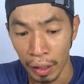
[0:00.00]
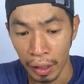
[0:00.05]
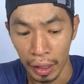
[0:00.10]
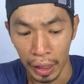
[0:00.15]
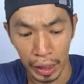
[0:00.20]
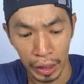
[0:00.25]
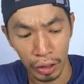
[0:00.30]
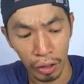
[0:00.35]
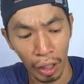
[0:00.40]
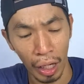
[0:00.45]

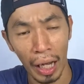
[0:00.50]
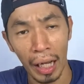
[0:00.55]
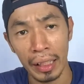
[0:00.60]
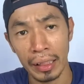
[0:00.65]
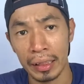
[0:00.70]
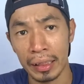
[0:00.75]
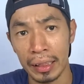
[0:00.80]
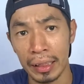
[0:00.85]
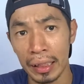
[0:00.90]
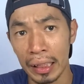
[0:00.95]
It's not as
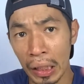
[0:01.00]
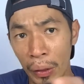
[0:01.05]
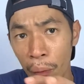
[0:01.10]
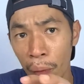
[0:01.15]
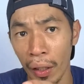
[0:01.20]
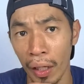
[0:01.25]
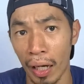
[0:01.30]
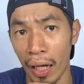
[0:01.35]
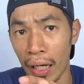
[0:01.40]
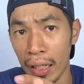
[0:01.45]

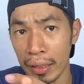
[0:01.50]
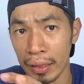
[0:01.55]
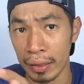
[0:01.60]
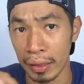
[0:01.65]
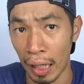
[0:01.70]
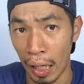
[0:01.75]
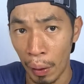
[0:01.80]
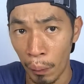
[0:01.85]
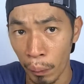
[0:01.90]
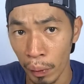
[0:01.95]
liquid as
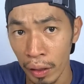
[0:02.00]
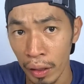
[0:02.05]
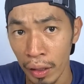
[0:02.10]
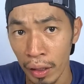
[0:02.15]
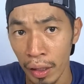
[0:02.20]
they were,